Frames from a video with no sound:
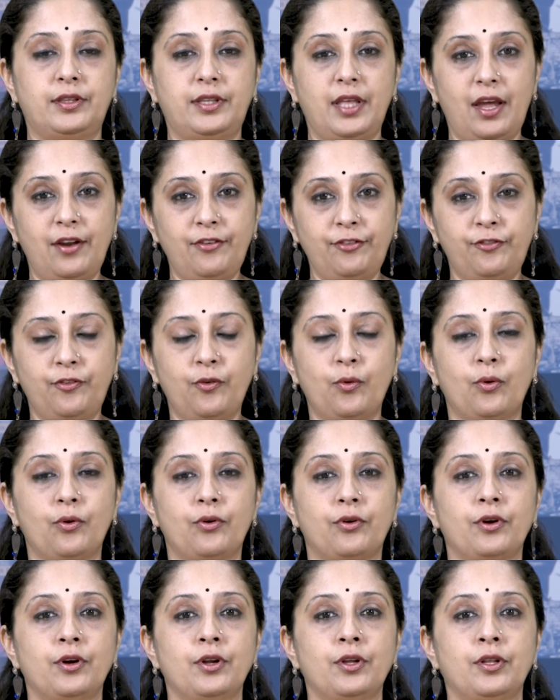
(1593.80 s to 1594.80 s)

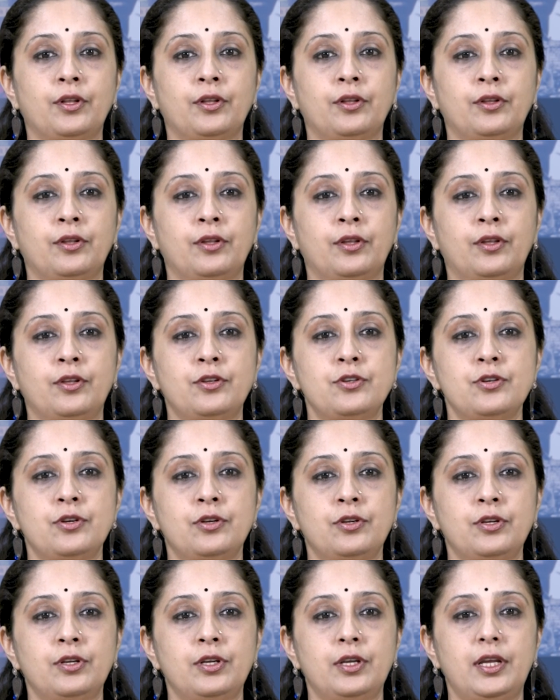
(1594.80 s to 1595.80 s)
Therefore,
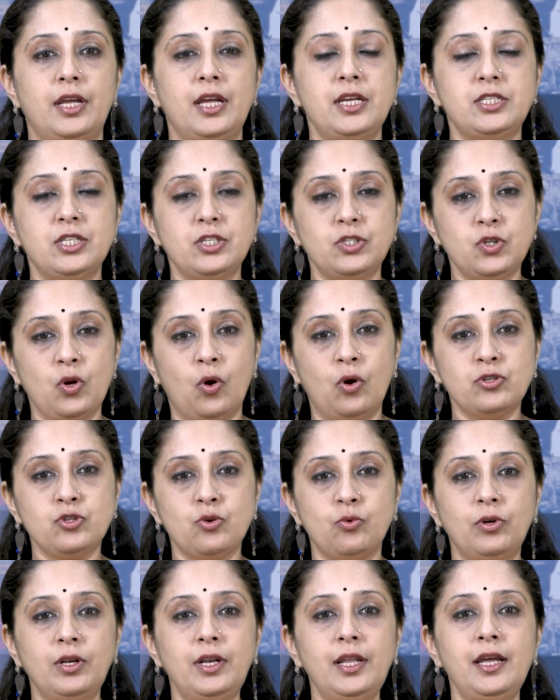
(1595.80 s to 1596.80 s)
it is
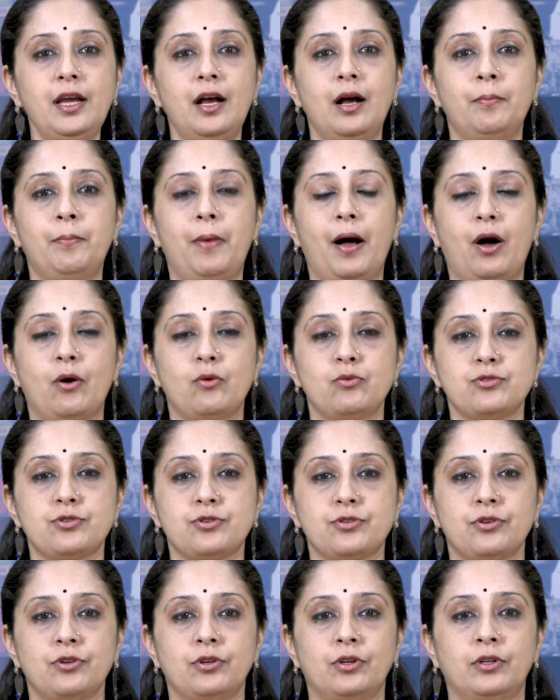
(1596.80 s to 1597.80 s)
not only
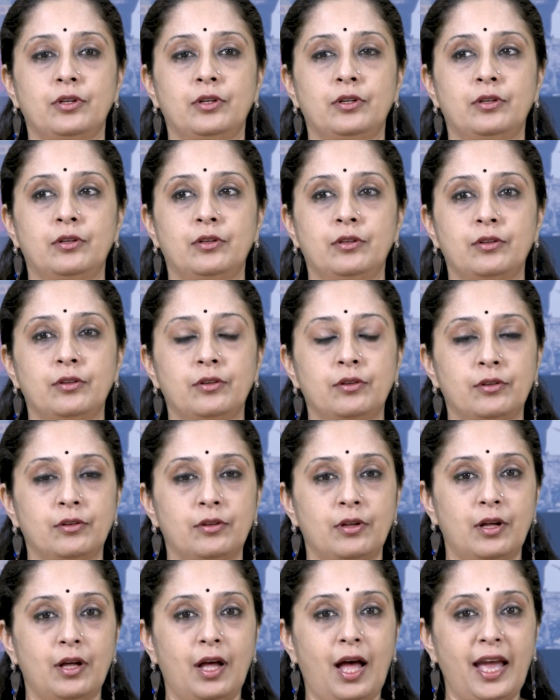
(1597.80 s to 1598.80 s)
about
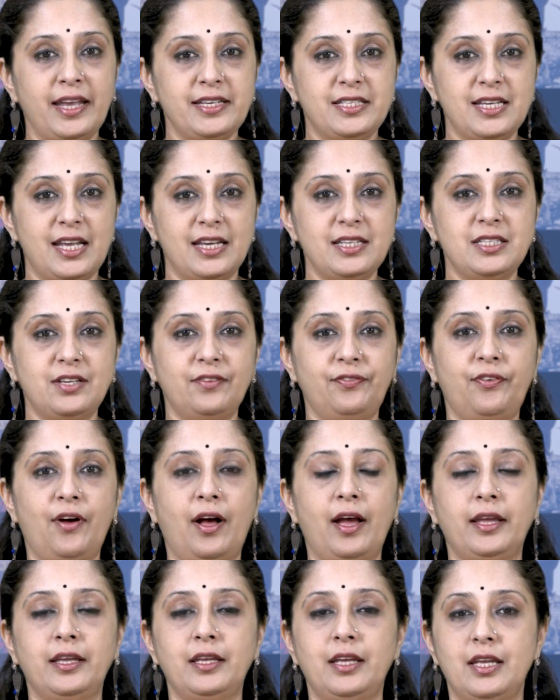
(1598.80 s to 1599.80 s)

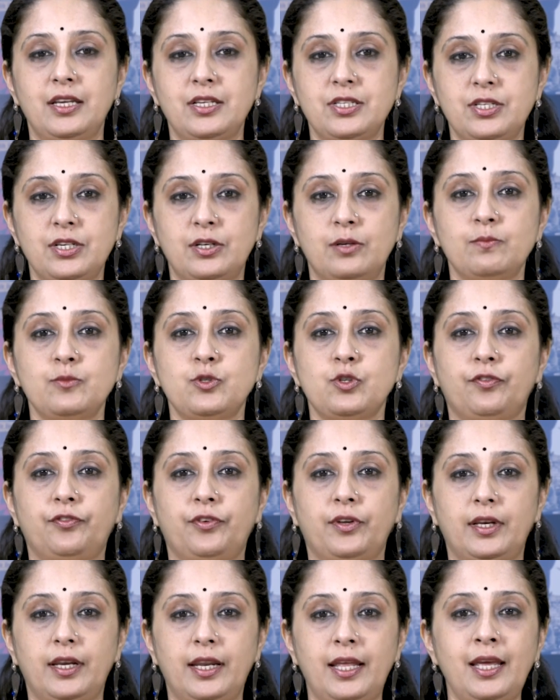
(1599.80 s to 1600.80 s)
identifying in terms
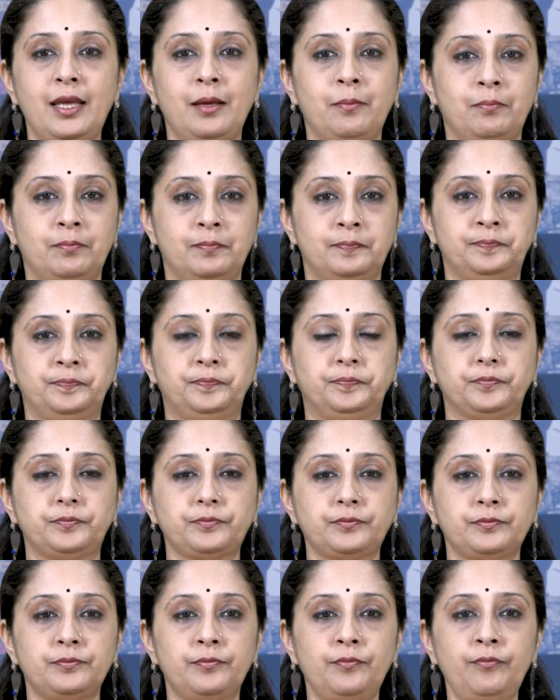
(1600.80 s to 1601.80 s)
of a name,
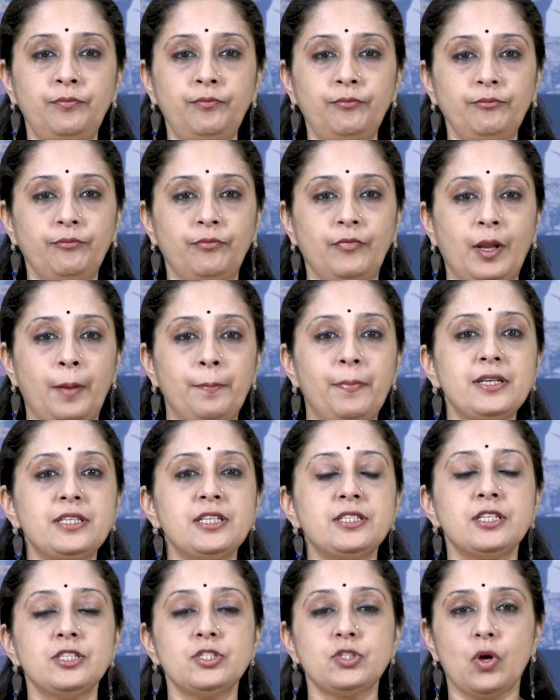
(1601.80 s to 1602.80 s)

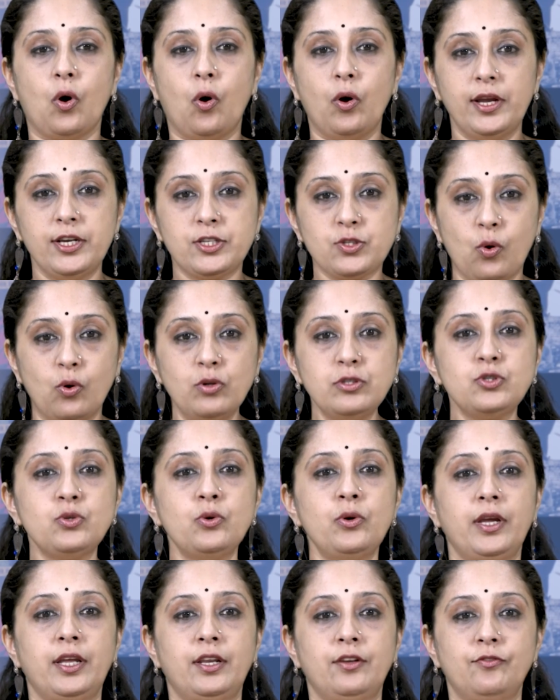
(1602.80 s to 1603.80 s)
but it
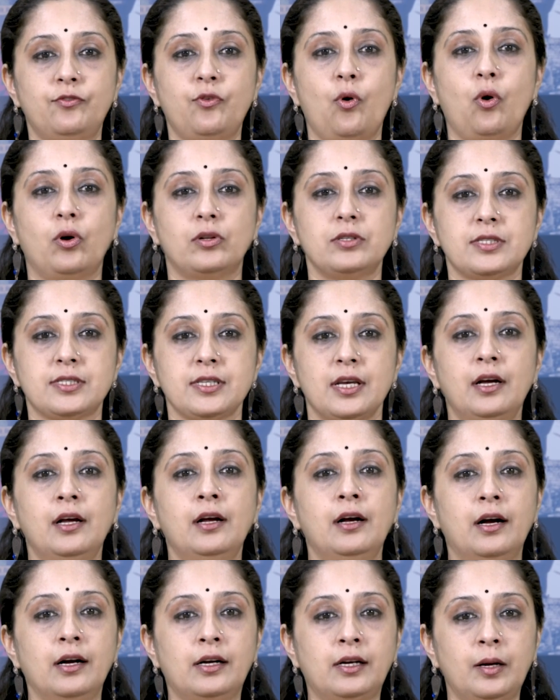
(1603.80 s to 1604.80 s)
also involves
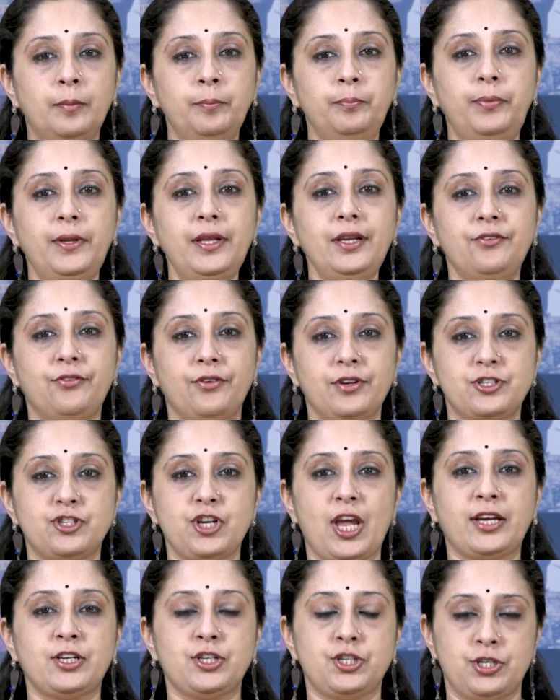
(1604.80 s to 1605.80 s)
a complete
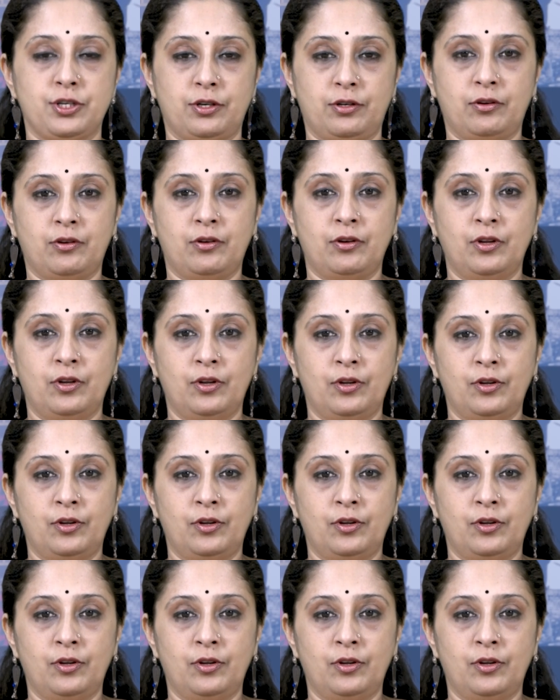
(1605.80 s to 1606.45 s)
rejection